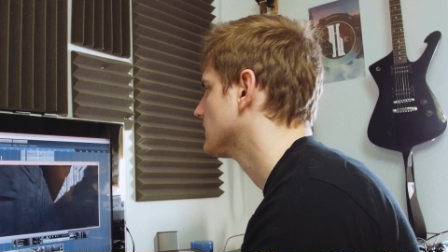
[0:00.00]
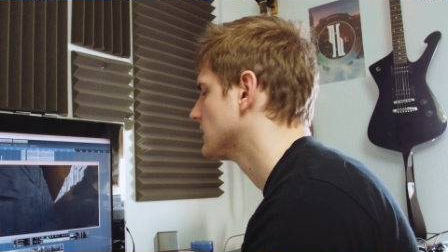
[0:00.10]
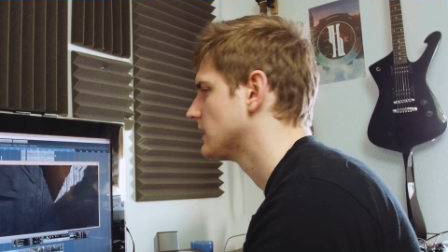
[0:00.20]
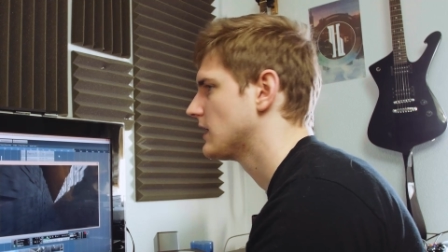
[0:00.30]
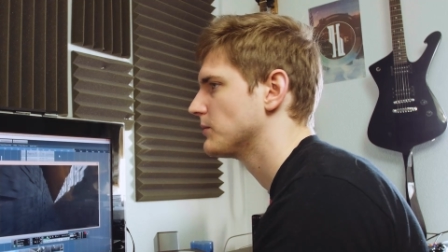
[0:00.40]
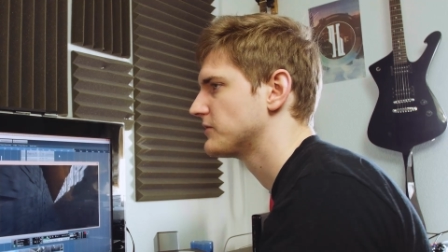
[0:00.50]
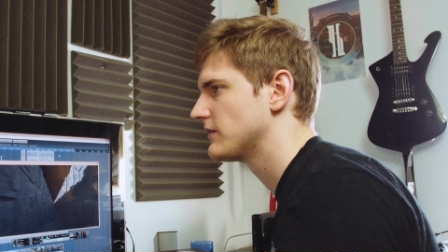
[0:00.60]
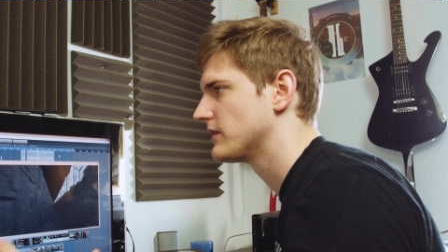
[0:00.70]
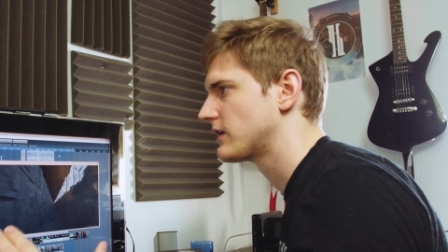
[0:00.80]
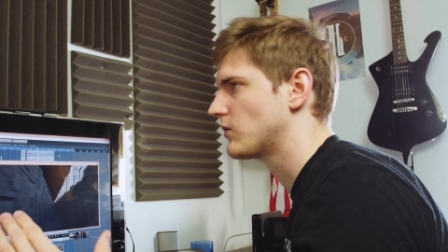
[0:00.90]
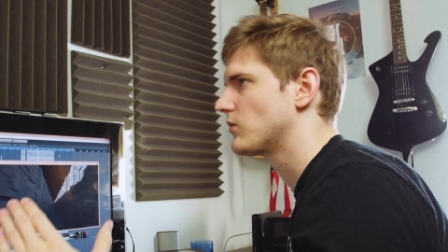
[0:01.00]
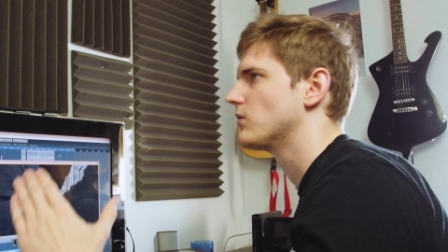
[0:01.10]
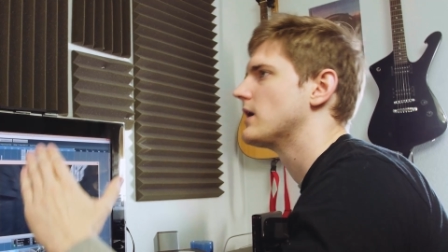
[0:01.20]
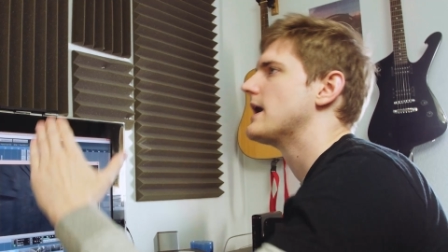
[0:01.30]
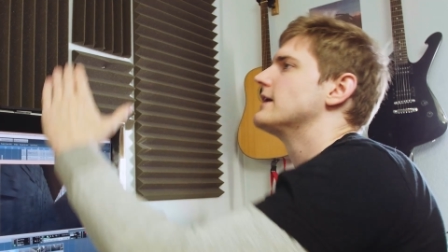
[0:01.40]
it helps to have like a
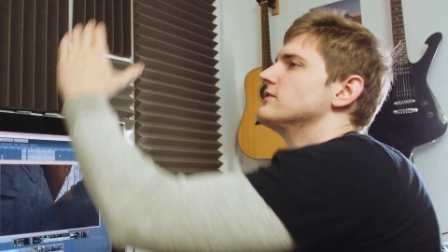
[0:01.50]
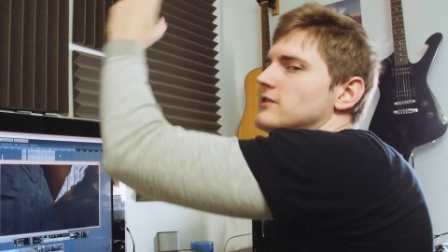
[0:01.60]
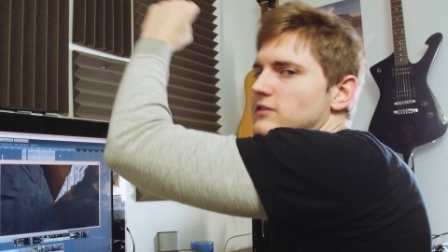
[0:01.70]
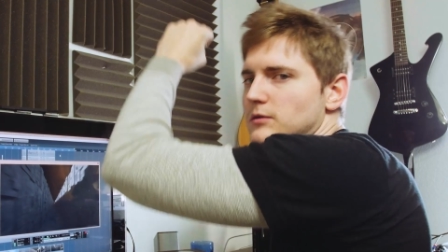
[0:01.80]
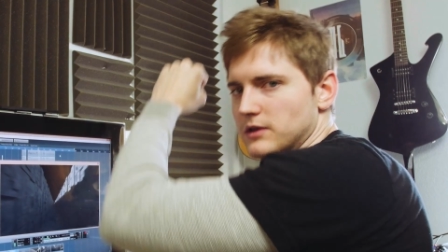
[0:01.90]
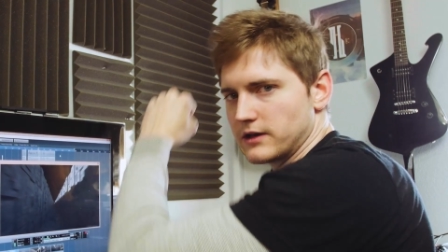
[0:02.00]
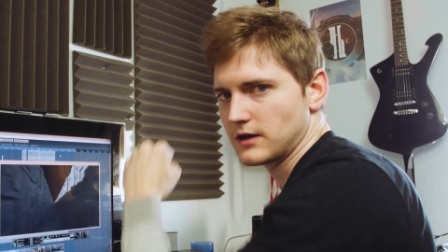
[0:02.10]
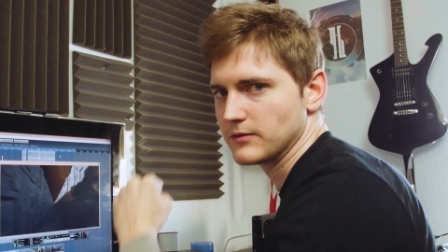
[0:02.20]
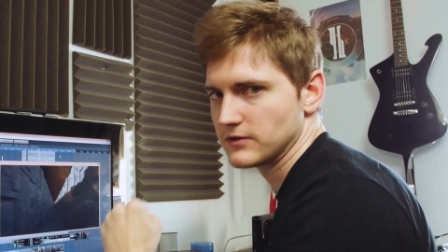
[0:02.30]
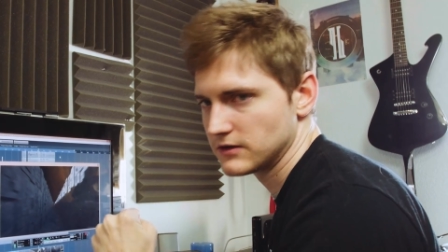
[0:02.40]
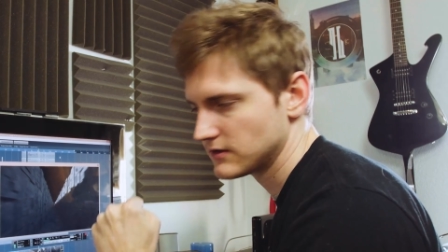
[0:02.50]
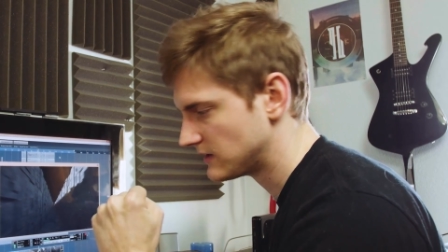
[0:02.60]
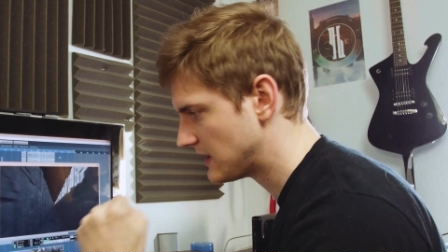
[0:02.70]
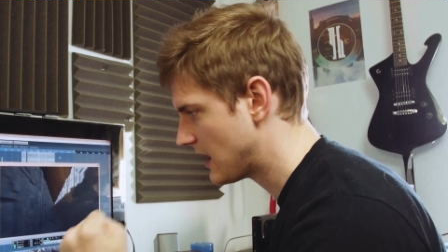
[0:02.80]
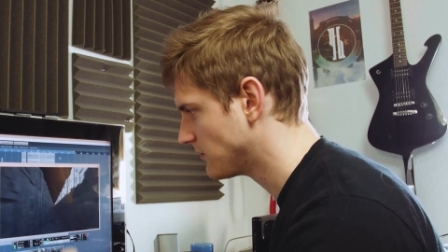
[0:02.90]
rising cymbal that comes into
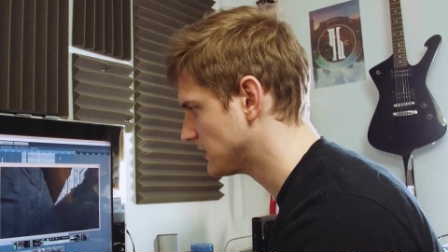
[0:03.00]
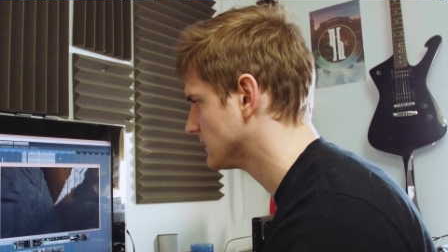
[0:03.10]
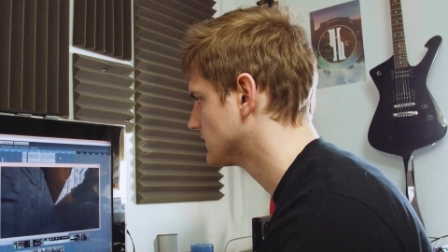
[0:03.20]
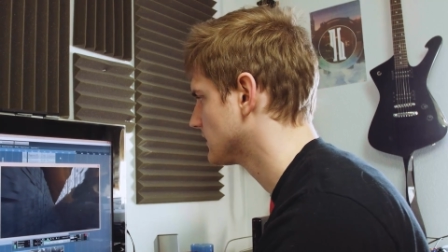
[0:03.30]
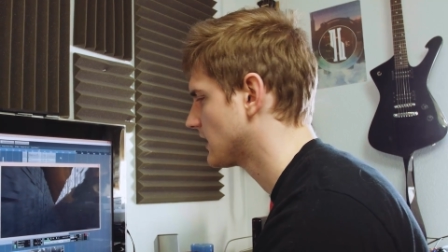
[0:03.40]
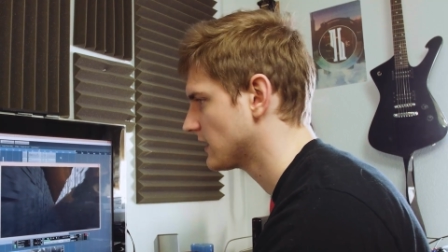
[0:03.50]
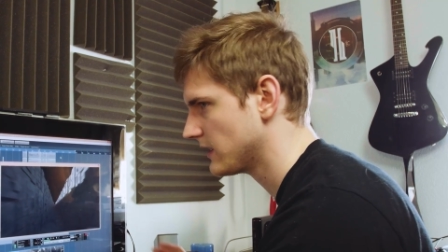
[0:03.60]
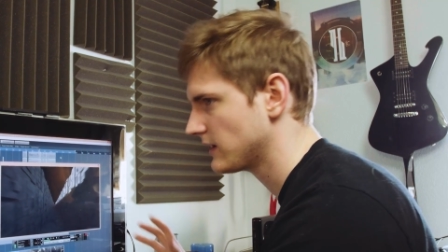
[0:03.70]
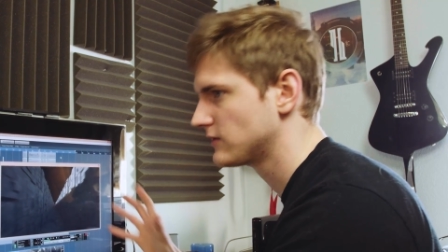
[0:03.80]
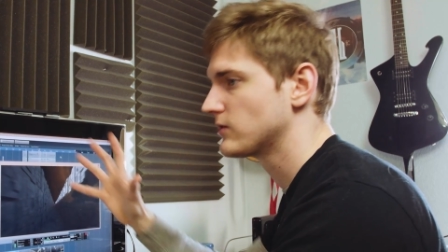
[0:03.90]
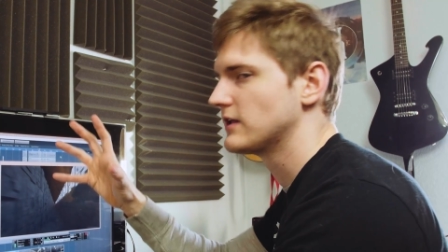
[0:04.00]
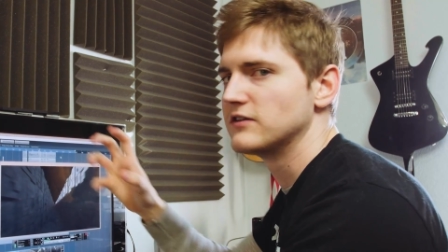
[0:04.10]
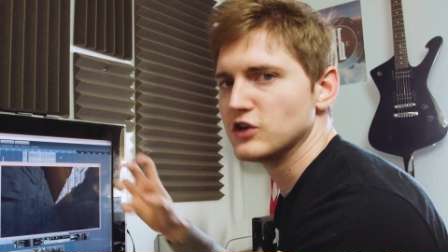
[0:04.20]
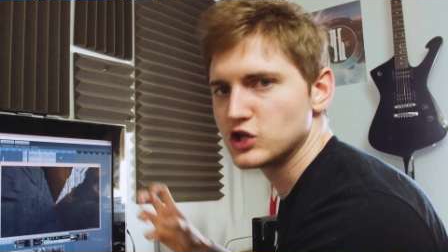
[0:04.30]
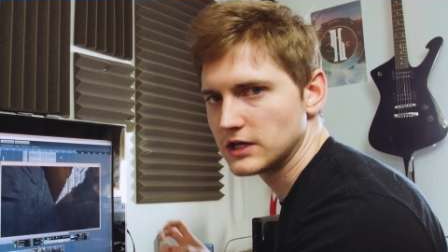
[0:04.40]
the downbeat to kind of like
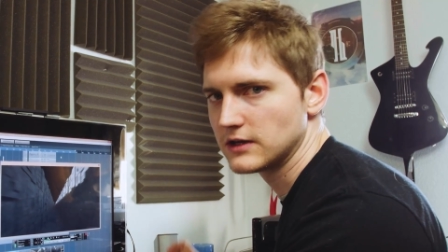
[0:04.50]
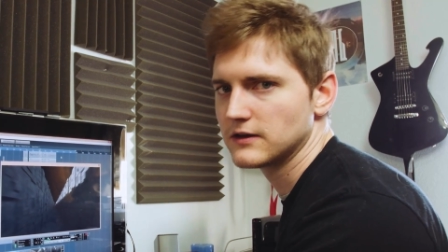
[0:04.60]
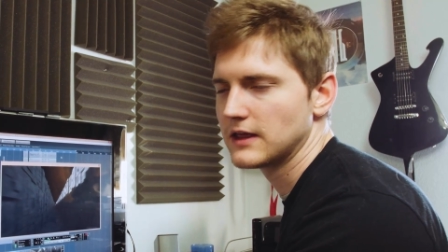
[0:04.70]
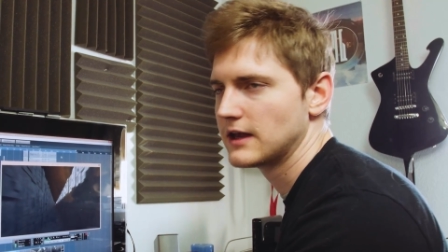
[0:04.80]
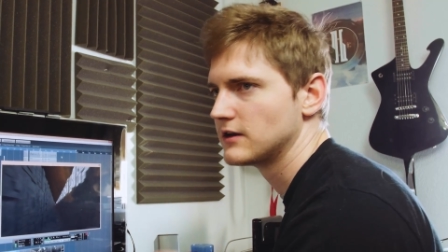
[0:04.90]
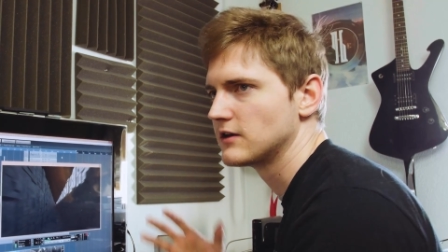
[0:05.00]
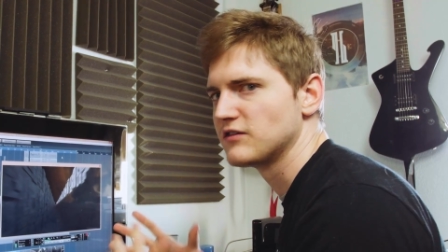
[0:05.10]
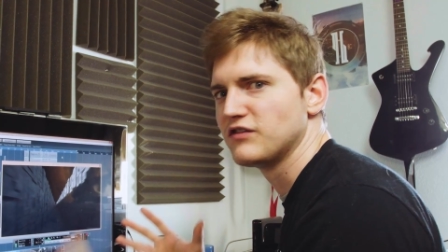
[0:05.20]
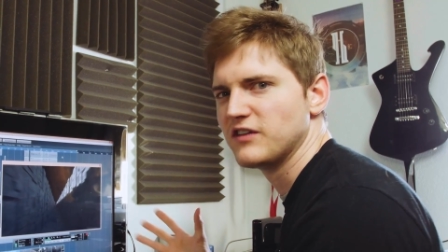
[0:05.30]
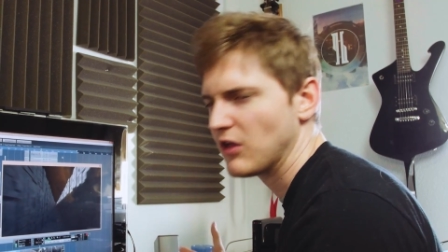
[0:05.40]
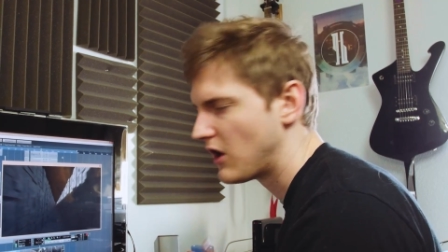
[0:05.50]
transition into that, and it doesn't feel